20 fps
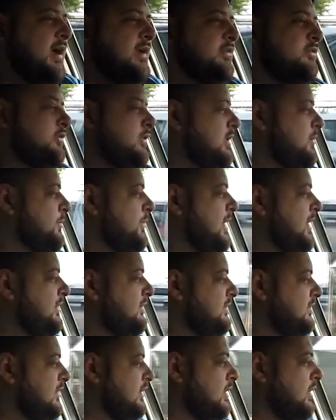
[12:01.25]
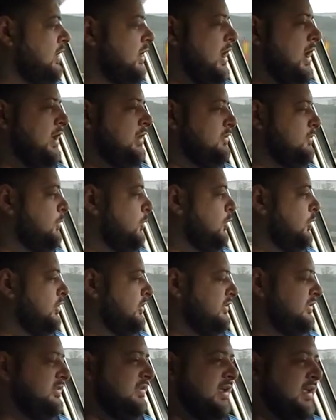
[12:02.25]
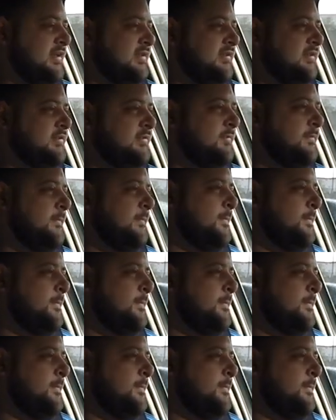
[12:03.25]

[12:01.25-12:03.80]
i3 makes a lot more sense.